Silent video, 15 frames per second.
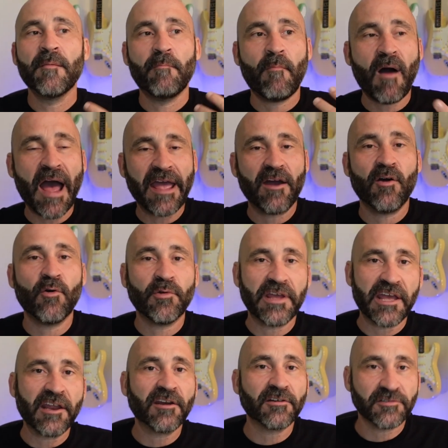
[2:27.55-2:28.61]
my own
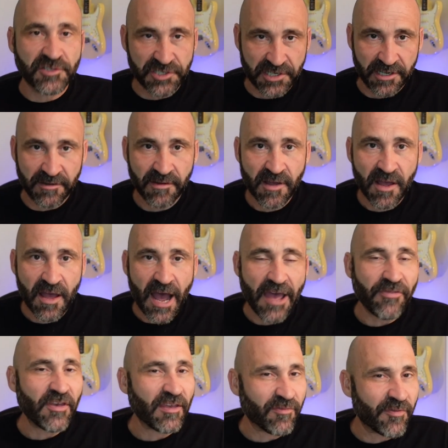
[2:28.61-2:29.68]
energy.
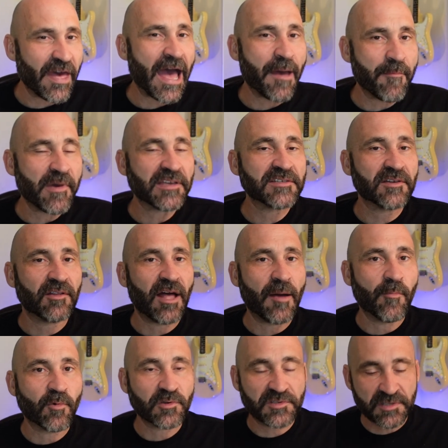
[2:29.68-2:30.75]
I think that makes a
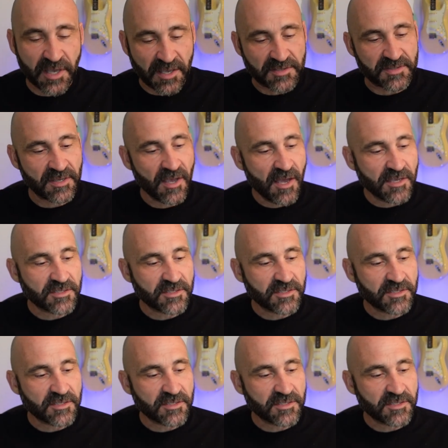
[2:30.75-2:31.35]
lot more sense.